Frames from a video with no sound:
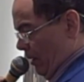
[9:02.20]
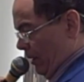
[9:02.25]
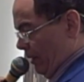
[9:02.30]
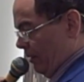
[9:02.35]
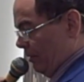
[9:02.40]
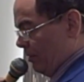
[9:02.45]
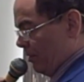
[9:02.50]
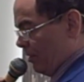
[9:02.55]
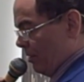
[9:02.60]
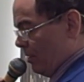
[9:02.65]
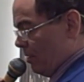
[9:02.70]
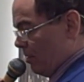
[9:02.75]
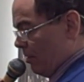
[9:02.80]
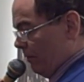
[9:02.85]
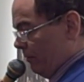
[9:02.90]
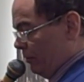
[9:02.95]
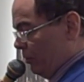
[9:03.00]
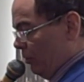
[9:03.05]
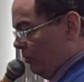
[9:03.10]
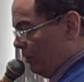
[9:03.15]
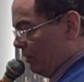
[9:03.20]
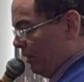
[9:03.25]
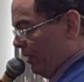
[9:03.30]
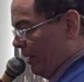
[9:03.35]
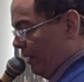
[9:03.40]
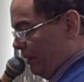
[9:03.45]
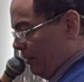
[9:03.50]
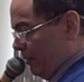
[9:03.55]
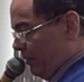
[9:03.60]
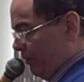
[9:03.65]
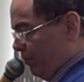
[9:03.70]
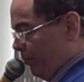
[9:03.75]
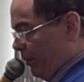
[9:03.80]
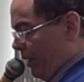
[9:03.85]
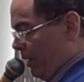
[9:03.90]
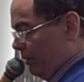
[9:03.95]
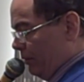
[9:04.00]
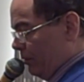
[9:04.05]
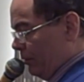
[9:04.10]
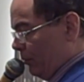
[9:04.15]
It consists of 2 slices of
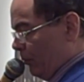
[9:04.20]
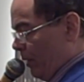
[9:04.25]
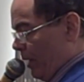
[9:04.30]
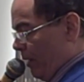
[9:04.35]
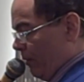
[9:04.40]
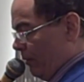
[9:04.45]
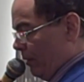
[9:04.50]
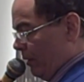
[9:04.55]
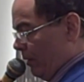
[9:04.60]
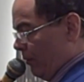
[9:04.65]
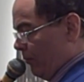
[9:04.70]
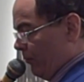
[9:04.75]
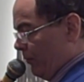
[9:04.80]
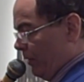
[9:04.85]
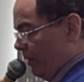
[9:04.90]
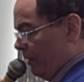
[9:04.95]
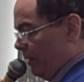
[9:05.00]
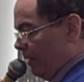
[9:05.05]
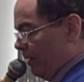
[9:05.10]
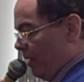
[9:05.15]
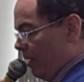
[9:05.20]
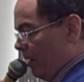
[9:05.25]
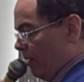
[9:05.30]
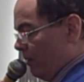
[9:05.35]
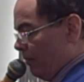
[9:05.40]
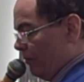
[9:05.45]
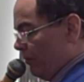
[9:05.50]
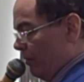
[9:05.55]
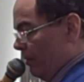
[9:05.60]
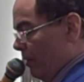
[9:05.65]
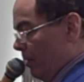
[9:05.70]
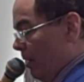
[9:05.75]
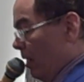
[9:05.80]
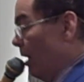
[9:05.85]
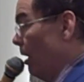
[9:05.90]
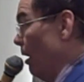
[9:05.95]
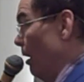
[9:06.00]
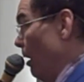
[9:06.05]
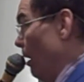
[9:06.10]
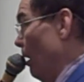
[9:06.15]
bread surrounding a filling of
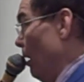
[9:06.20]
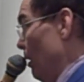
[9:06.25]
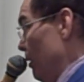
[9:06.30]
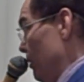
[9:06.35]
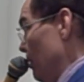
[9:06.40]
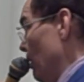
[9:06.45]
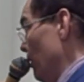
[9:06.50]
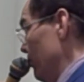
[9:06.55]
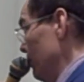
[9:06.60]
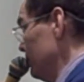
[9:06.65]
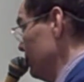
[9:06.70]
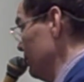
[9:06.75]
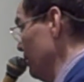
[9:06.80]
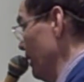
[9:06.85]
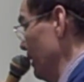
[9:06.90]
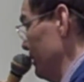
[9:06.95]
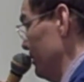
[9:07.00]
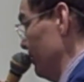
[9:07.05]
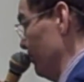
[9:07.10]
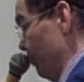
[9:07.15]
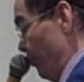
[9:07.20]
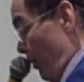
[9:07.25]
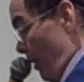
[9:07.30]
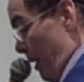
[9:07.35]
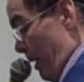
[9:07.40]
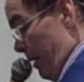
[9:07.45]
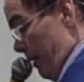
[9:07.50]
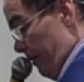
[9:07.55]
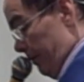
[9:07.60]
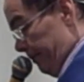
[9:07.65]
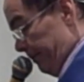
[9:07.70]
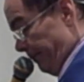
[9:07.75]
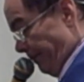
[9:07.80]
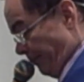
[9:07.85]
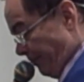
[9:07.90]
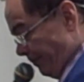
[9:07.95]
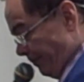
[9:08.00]
another slice of bread.